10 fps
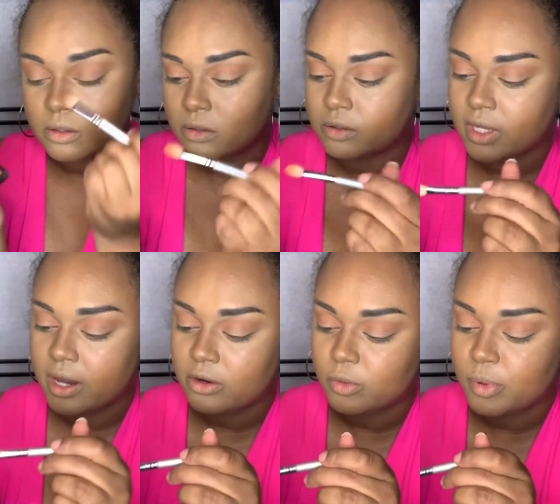on the
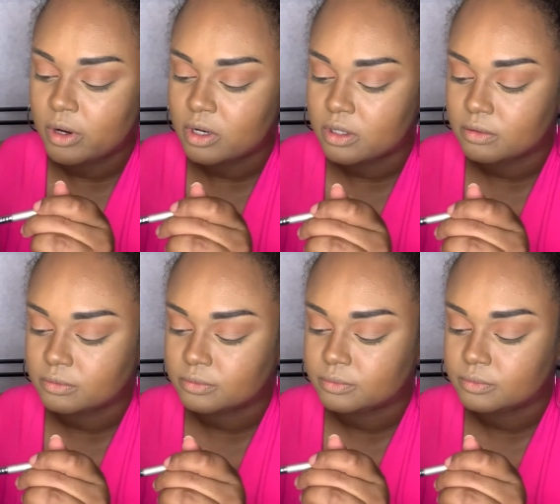outer part.
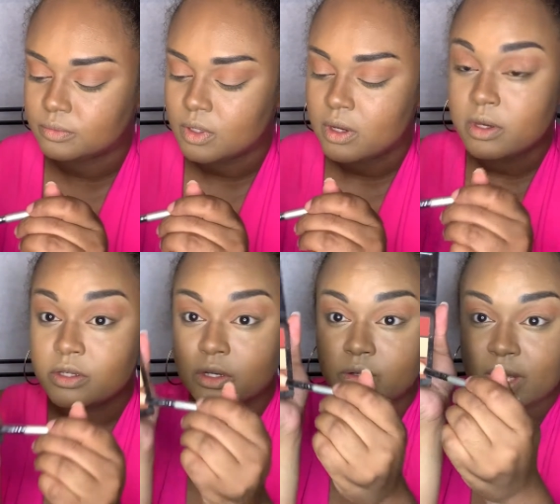
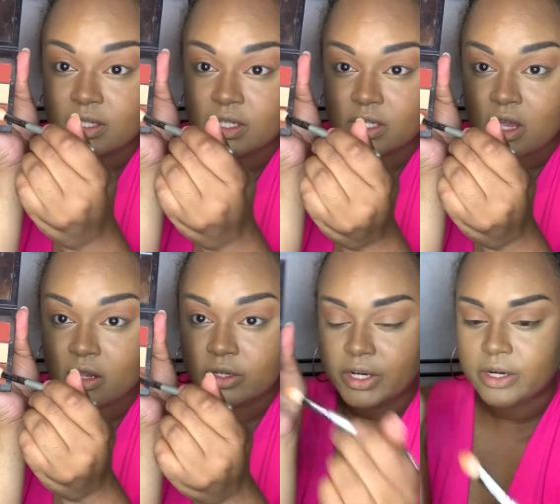So that's this
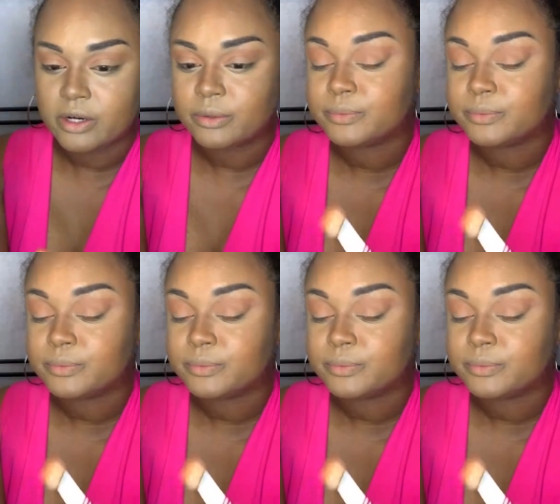color here.